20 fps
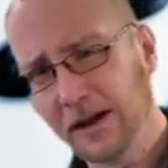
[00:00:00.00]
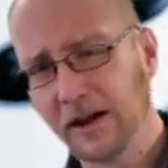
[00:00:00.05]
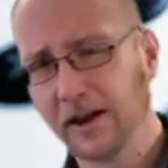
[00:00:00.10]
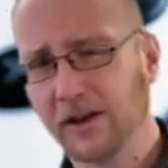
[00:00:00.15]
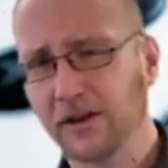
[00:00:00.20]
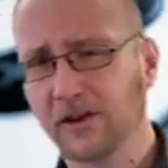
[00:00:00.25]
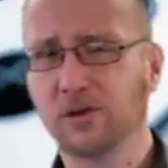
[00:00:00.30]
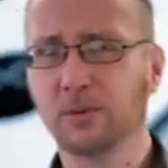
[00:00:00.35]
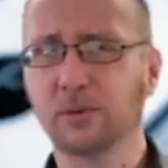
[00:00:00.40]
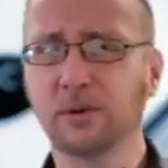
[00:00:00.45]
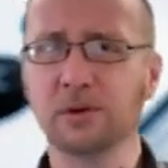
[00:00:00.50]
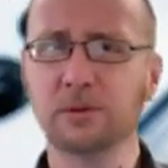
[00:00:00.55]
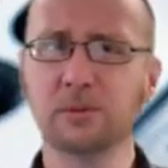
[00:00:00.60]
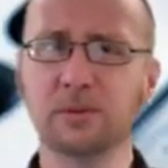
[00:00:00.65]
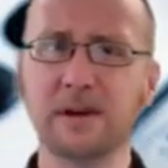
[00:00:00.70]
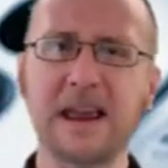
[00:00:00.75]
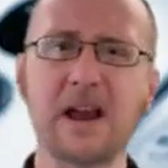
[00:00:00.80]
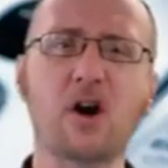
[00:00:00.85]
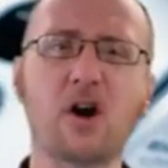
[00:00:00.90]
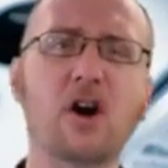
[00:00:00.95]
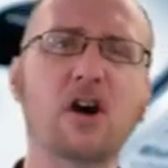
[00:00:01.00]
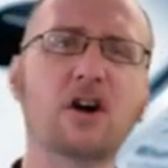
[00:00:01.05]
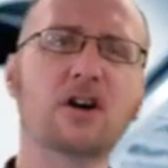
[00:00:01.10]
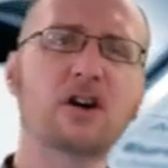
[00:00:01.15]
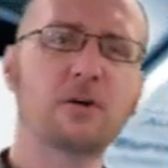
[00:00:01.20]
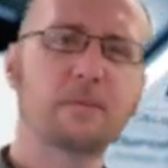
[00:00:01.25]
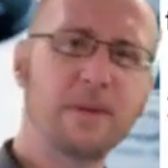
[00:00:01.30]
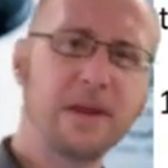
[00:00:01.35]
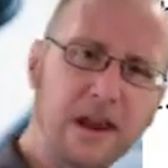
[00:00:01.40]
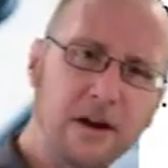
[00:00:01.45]
It's when we are
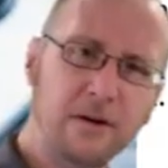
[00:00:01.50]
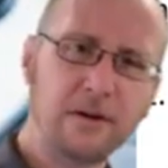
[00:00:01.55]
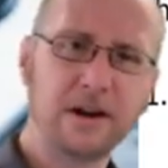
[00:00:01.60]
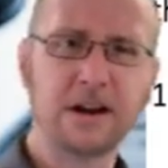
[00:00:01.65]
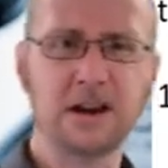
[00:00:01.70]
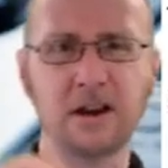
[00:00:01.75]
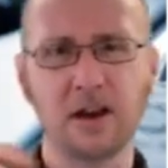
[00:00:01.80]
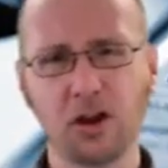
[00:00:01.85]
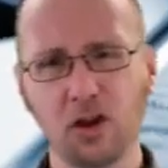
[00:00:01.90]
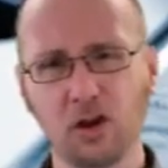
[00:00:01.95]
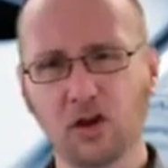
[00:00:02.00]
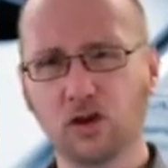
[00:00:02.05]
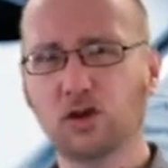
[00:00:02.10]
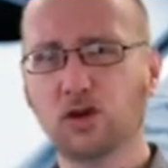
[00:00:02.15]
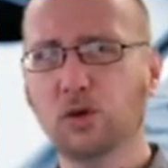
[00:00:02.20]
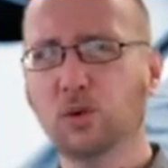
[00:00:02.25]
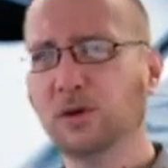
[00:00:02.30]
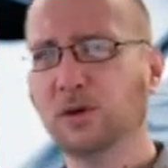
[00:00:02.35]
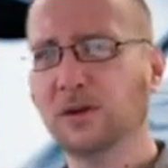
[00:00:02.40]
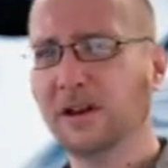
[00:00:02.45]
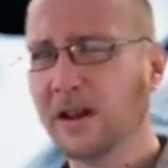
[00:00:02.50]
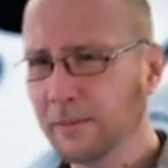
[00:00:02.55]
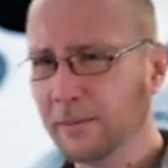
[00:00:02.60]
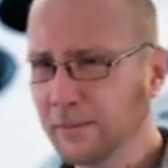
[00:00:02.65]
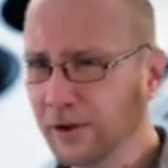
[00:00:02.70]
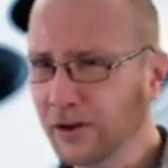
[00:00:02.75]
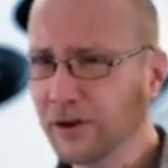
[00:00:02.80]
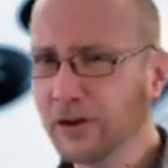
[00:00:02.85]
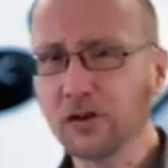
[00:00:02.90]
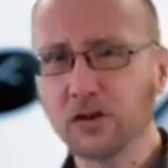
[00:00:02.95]
comparing two
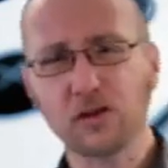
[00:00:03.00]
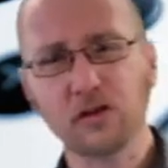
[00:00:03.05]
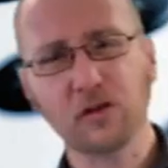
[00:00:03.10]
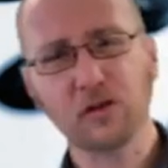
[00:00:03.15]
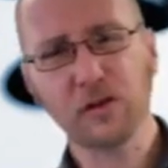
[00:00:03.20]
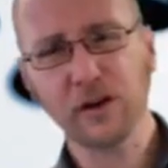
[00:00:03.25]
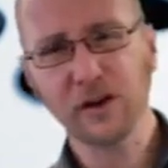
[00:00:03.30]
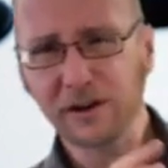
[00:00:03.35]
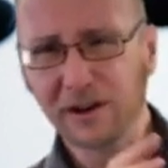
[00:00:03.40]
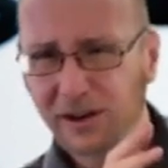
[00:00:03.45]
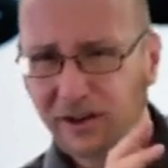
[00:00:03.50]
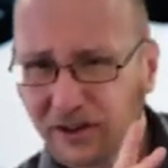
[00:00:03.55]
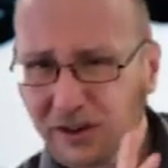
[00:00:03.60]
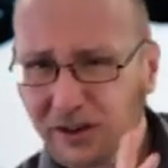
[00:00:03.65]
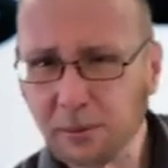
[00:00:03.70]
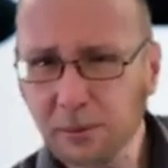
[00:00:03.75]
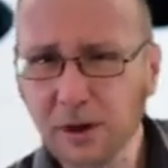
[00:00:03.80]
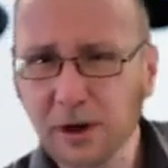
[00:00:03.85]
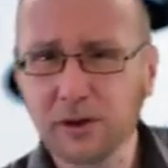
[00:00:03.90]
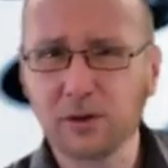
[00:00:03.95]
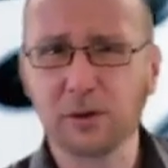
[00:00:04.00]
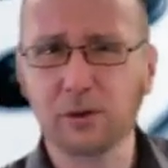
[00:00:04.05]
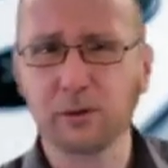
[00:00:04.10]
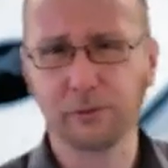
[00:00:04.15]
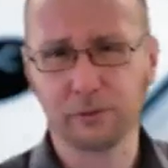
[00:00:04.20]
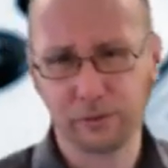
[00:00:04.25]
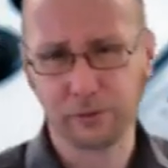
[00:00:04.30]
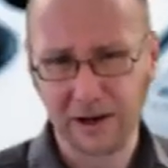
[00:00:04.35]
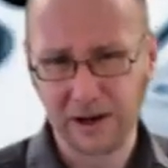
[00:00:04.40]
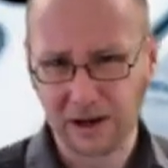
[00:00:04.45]
numbers, very similar to a
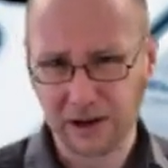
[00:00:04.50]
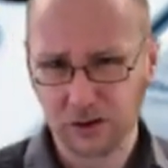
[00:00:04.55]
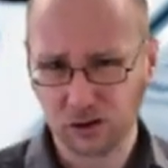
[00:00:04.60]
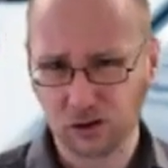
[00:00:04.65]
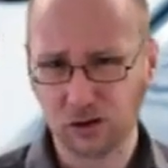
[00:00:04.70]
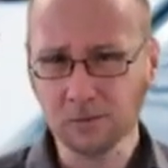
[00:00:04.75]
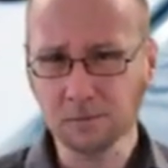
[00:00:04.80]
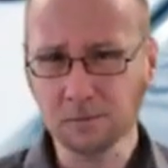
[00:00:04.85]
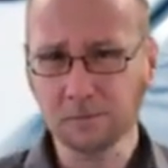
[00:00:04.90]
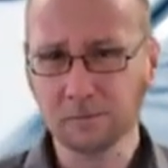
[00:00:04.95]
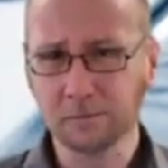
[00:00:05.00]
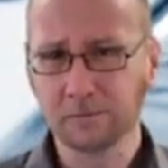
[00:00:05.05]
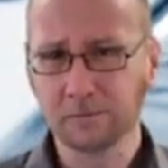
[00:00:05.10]
fraction.